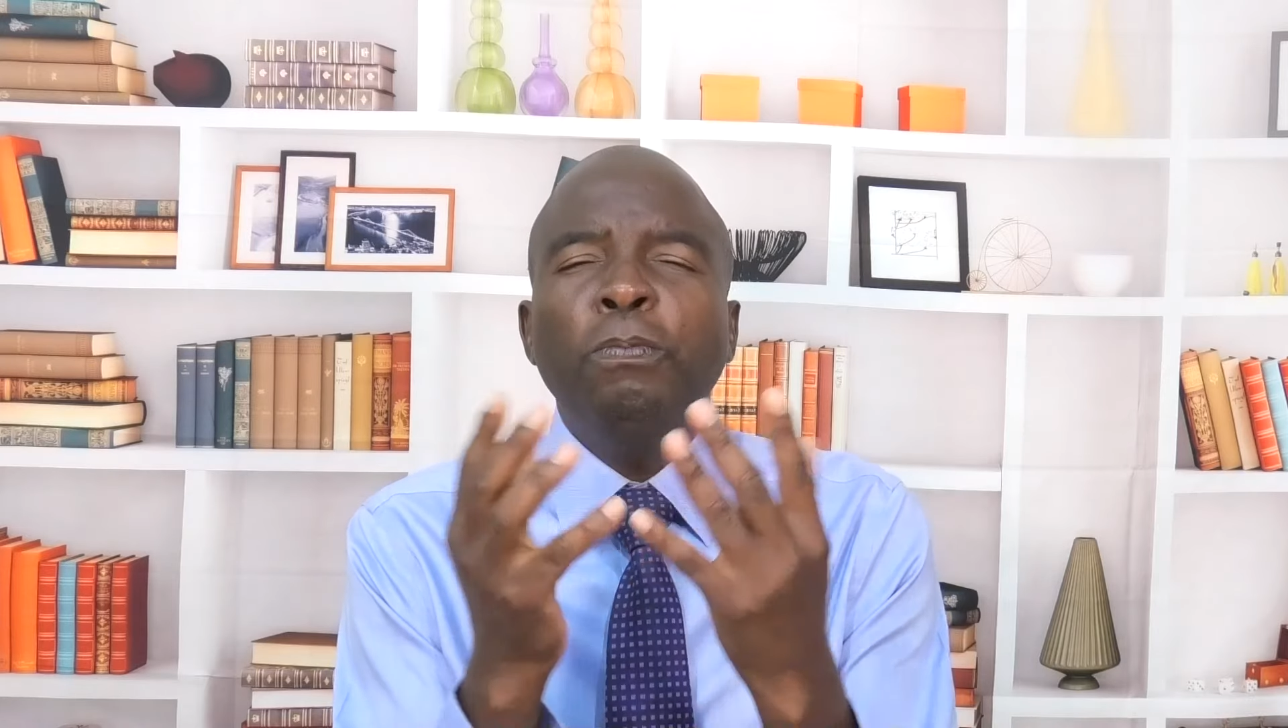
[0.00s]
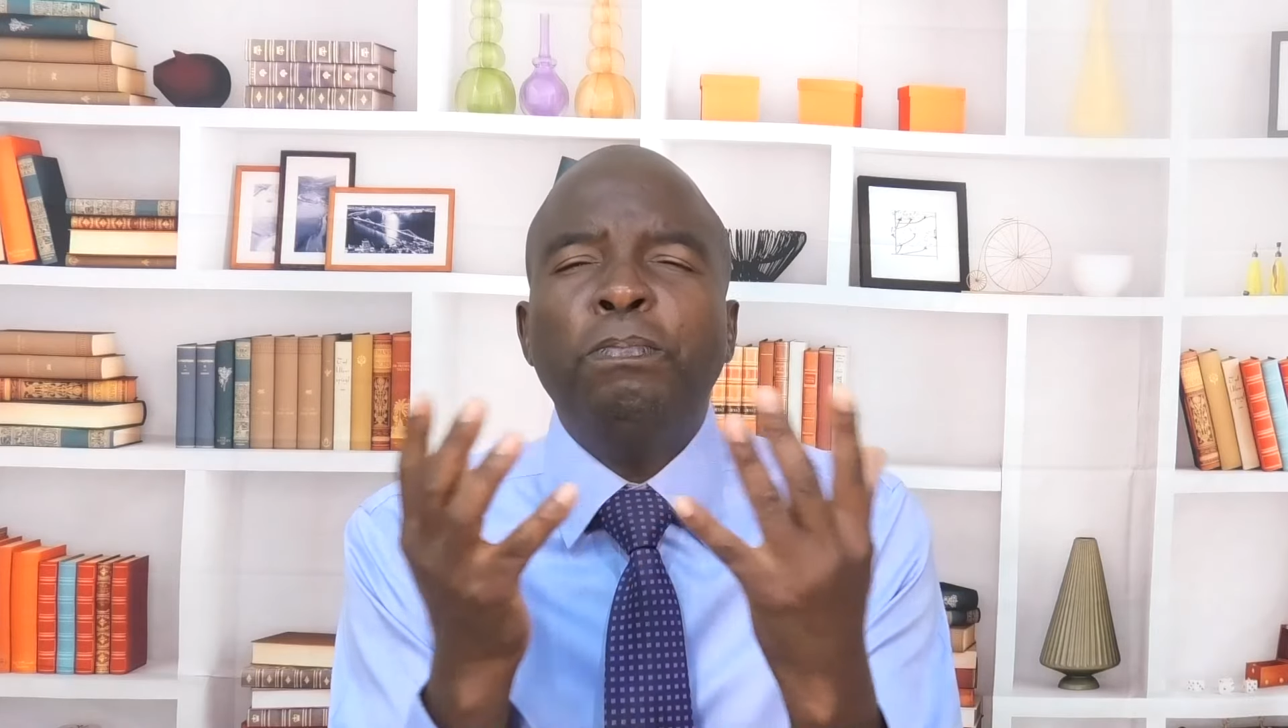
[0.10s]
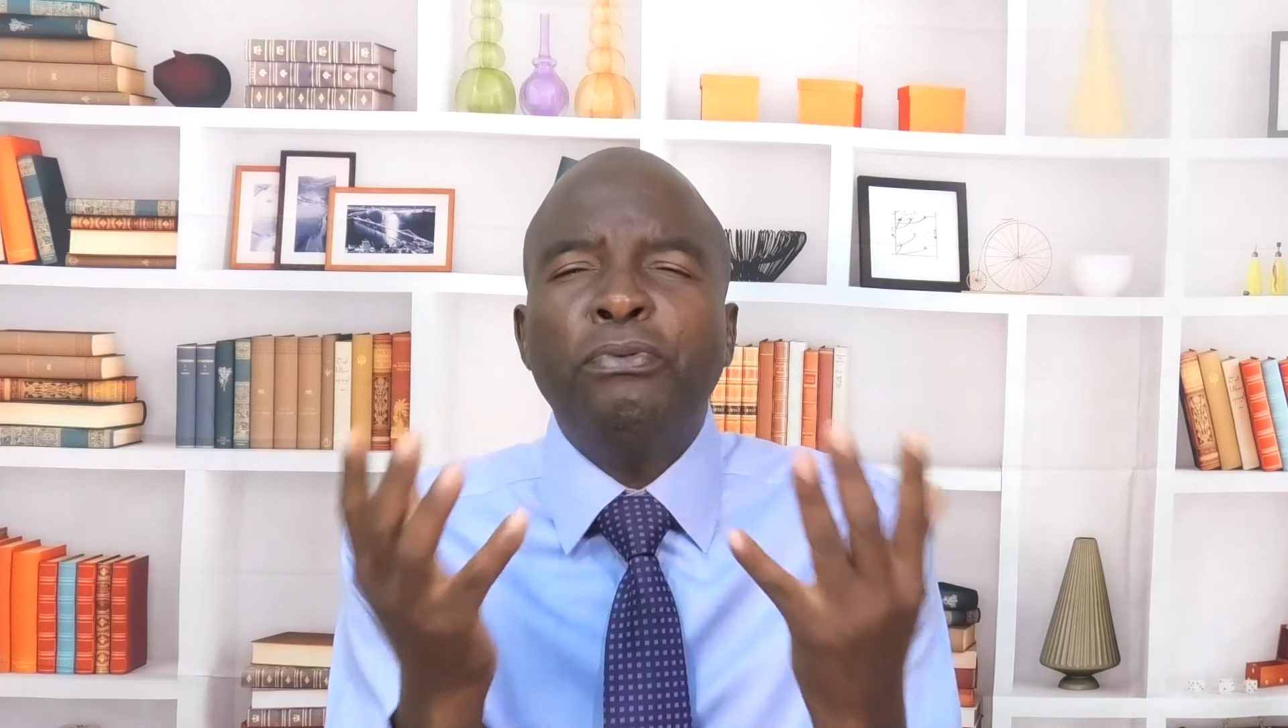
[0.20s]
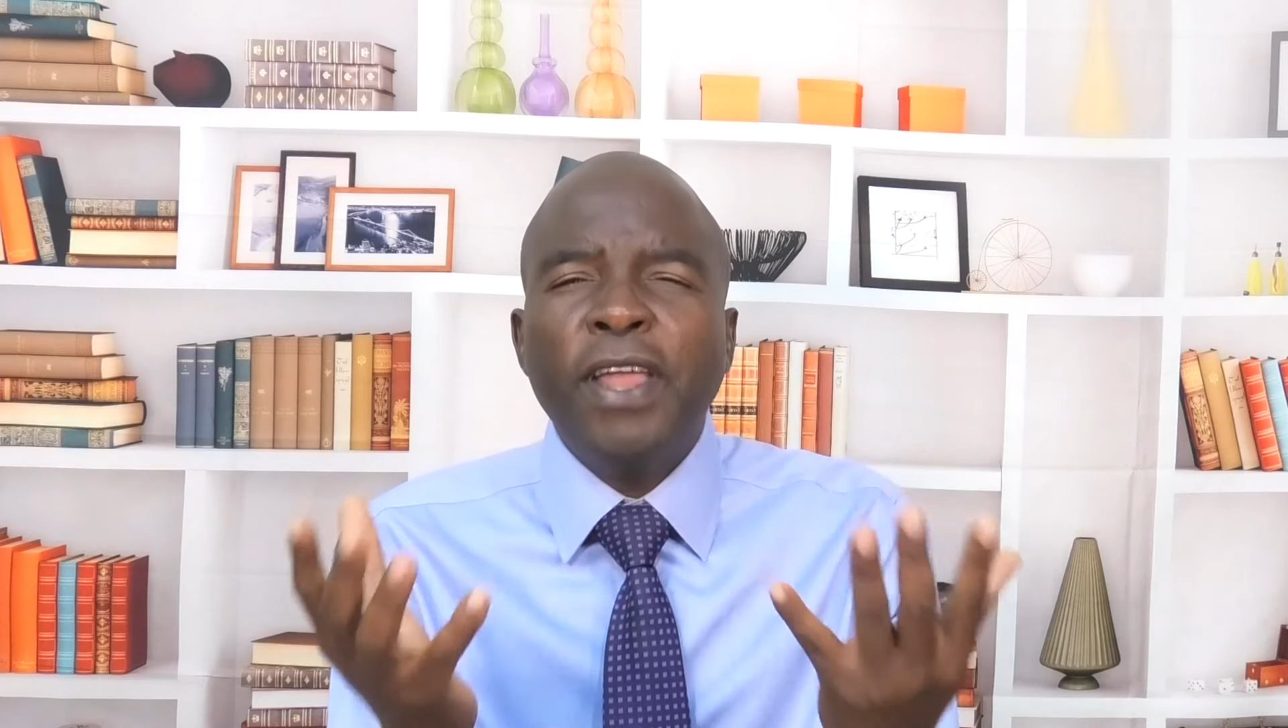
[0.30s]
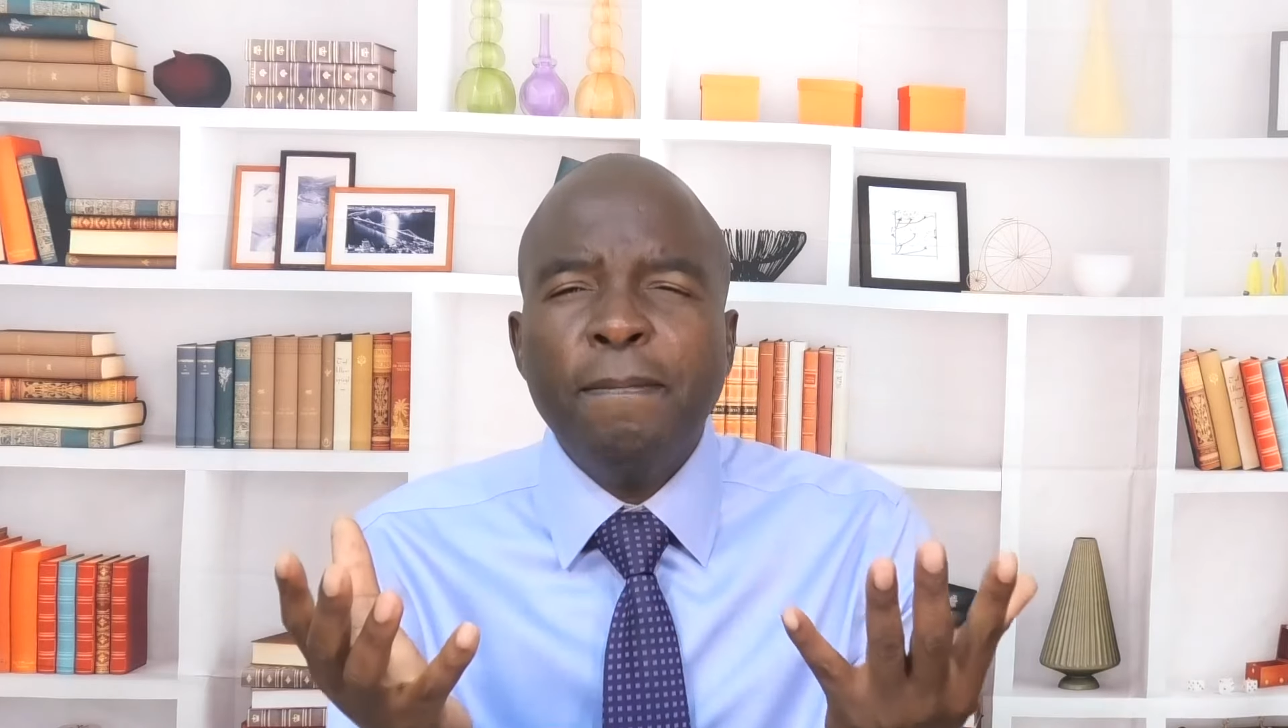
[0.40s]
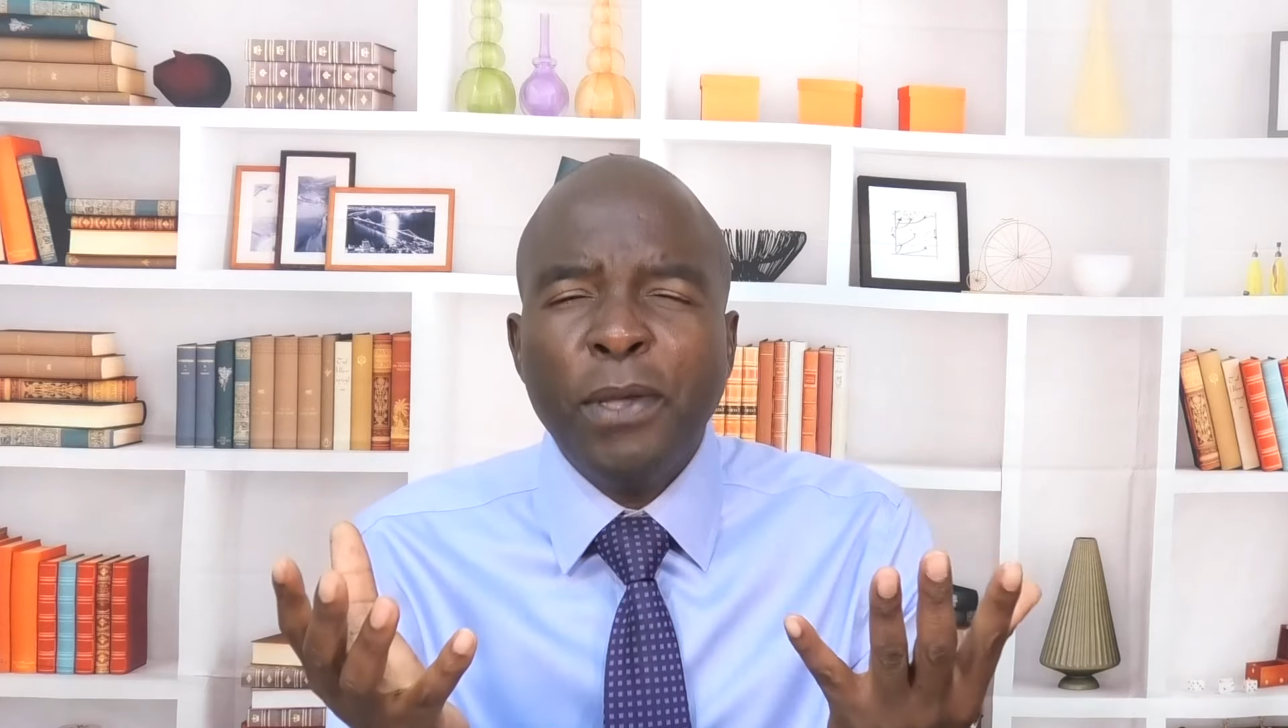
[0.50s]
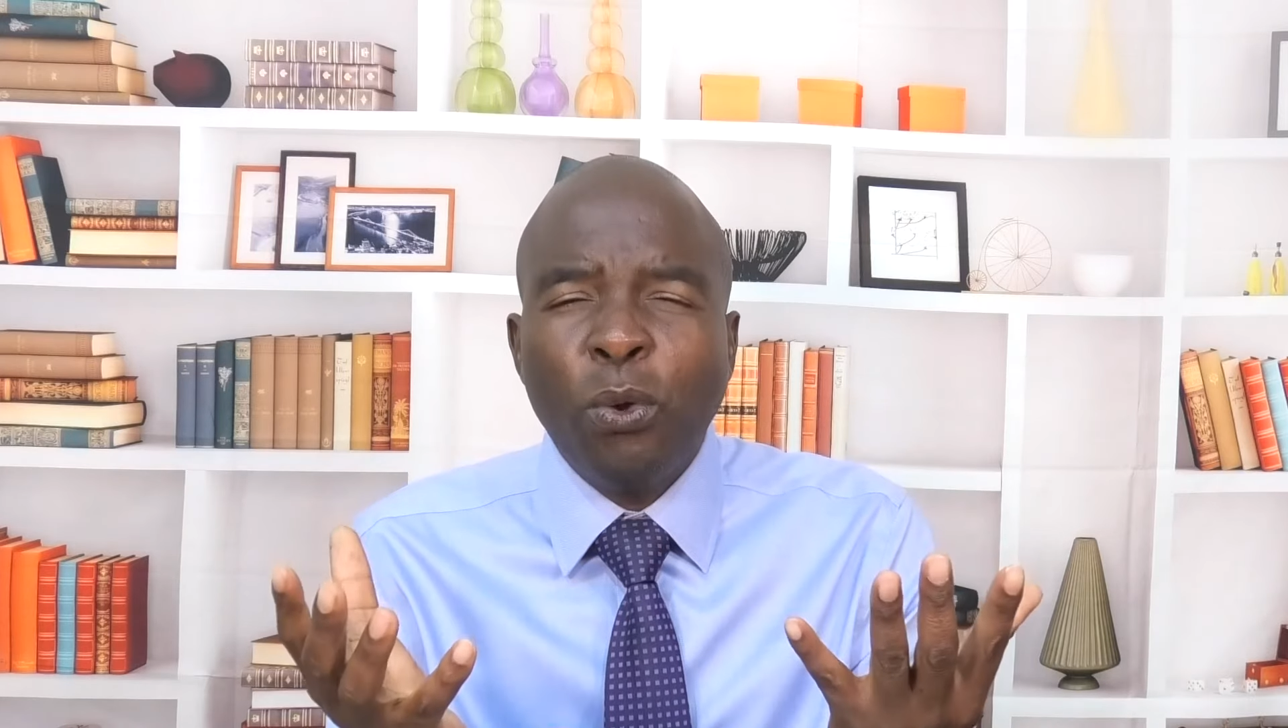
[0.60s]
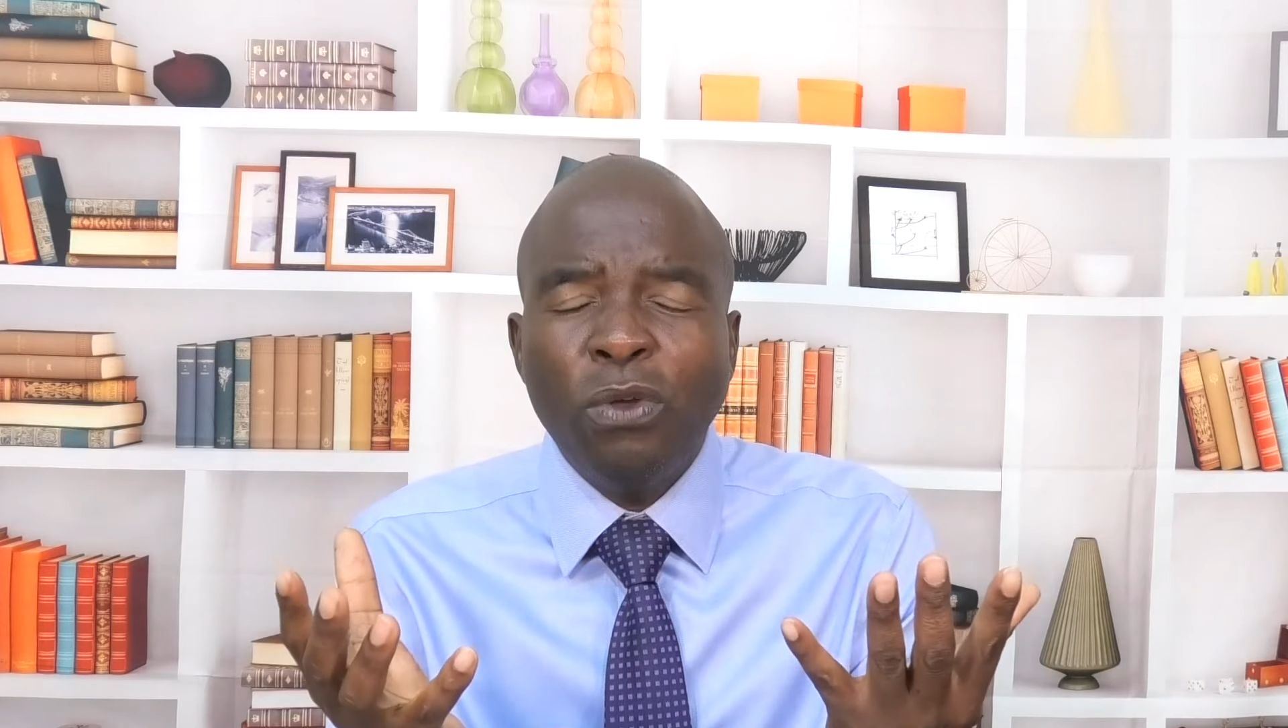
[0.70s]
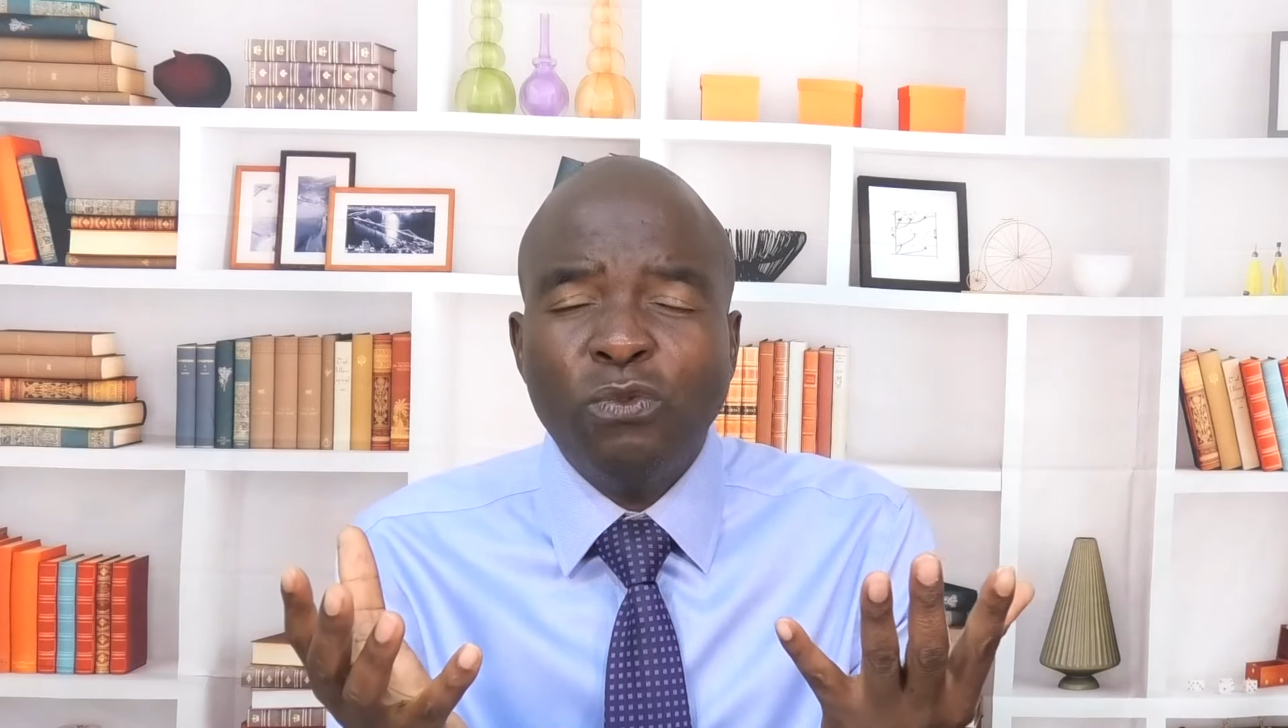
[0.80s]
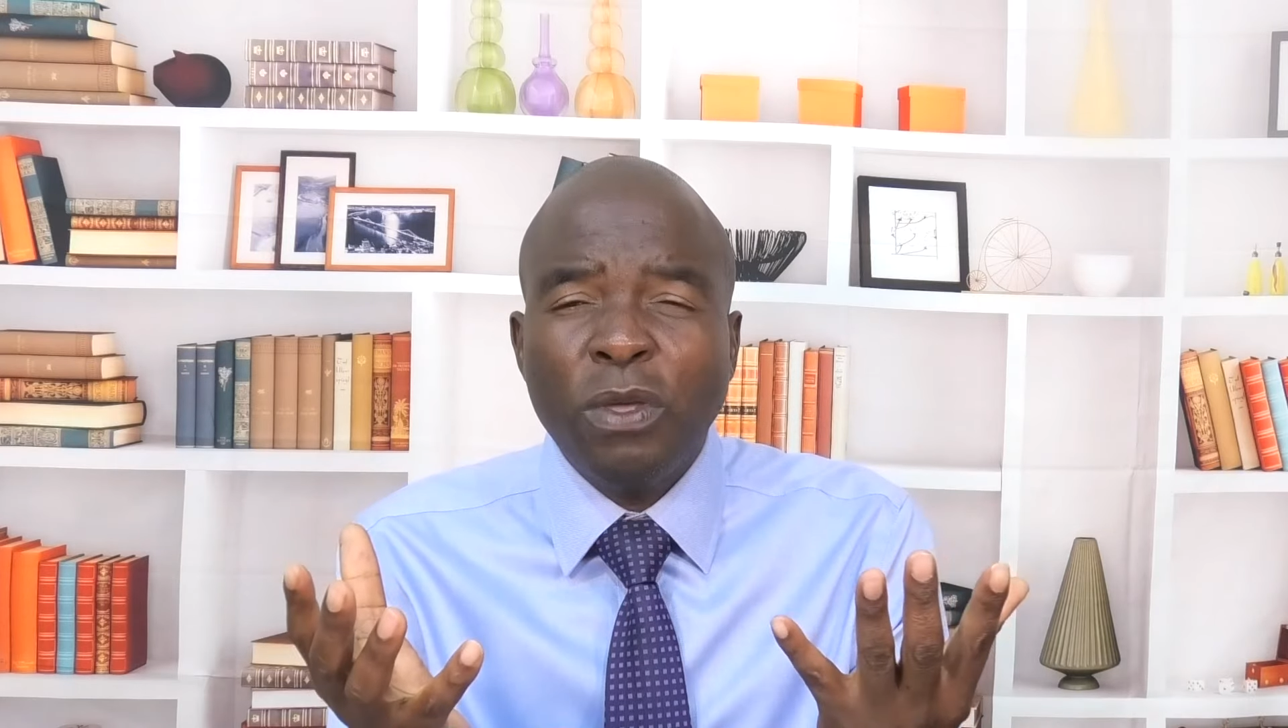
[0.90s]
pray because